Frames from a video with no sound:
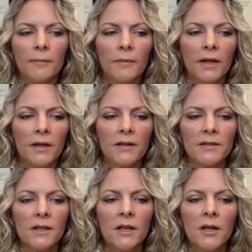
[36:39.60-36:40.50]

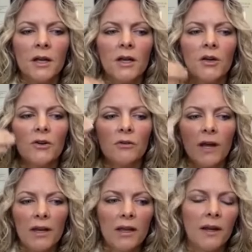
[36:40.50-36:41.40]
is
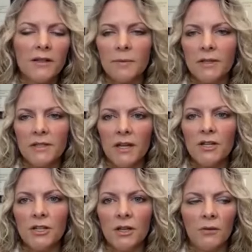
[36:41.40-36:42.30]
creating an
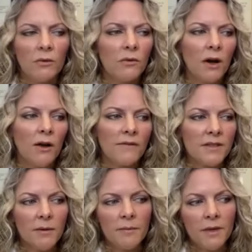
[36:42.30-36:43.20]
expectation of
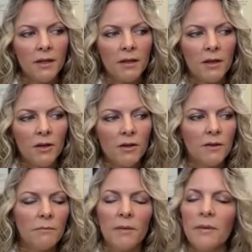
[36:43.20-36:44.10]
something that
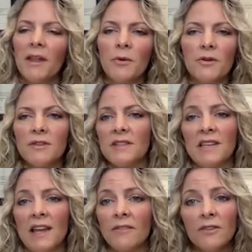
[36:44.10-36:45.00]
maybe that person's
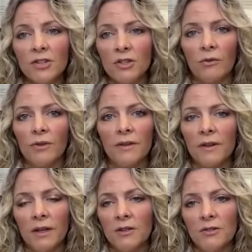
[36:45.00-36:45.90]
never shown that
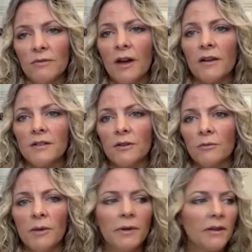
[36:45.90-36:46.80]
they can do that to you.
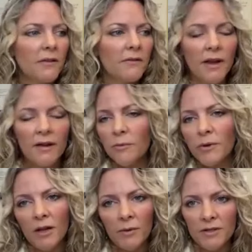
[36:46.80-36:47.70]
Maybe they've never
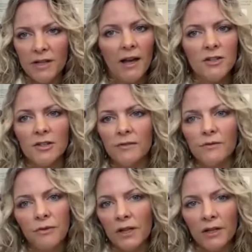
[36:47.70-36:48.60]
been able to actually
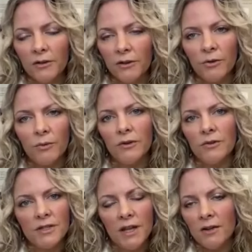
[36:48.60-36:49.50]
fully hear you,
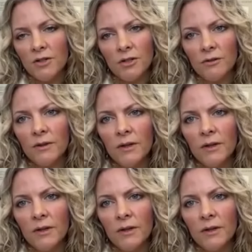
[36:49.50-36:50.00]
understand you.